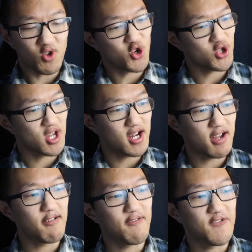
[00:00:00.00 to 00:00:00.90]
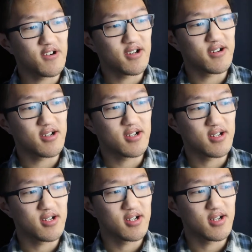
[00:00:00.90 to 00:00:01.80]
should not have
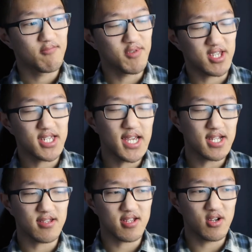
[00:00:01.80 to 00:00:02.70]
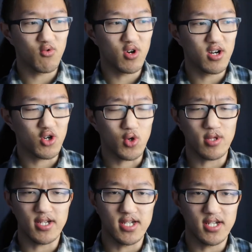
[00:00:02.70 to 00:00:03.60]
been taken so
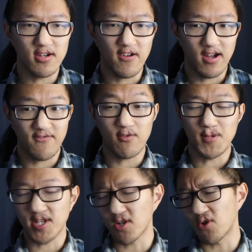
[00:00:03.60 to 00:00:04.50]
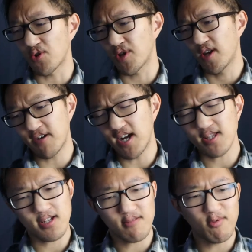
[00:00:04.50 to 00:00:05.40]
early from this earth.
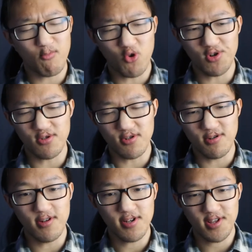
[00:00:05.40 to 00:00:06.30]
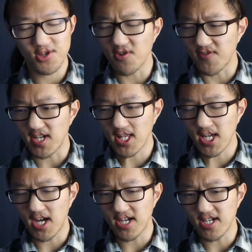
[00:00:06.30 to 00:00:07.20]
At this memorial service,
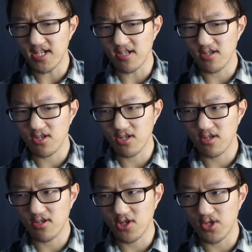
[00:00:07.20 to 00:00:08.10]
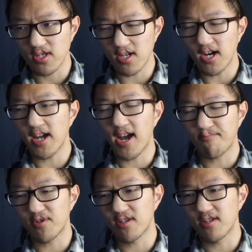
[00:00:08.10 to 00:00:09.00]
I could not
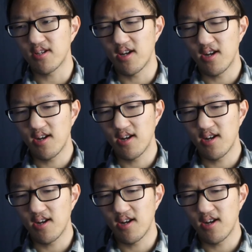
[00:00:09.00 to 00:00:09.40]
happen